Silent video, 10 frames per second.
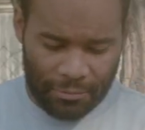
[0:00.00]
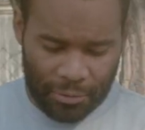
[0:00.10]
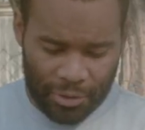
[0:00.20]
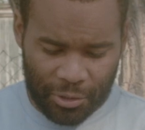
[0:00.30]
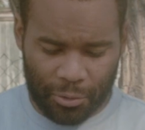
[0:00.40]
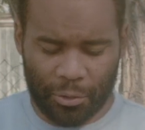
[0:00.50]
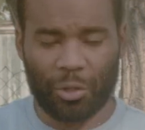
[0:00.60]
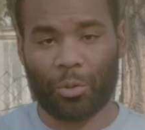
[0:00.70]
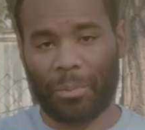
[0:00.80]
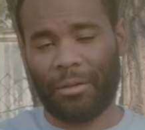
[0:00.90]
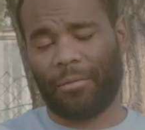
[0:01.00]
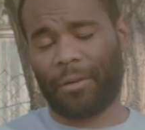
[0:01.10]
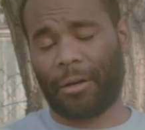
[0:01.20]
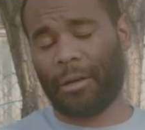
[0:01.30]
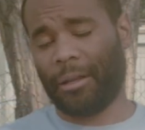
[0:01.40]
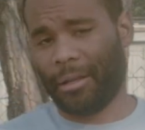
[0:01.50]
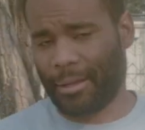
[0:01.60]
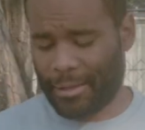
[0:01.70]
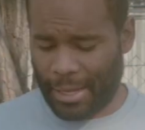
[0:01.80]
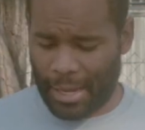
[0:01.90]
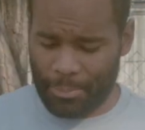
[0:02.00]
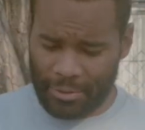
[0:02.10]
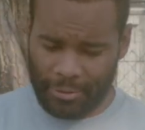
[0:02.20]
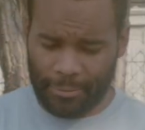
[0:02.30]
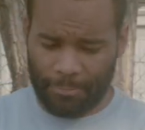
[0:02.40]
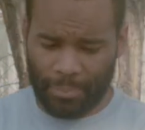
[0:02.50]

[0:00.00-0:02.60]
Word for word: If you do, you will be very happy.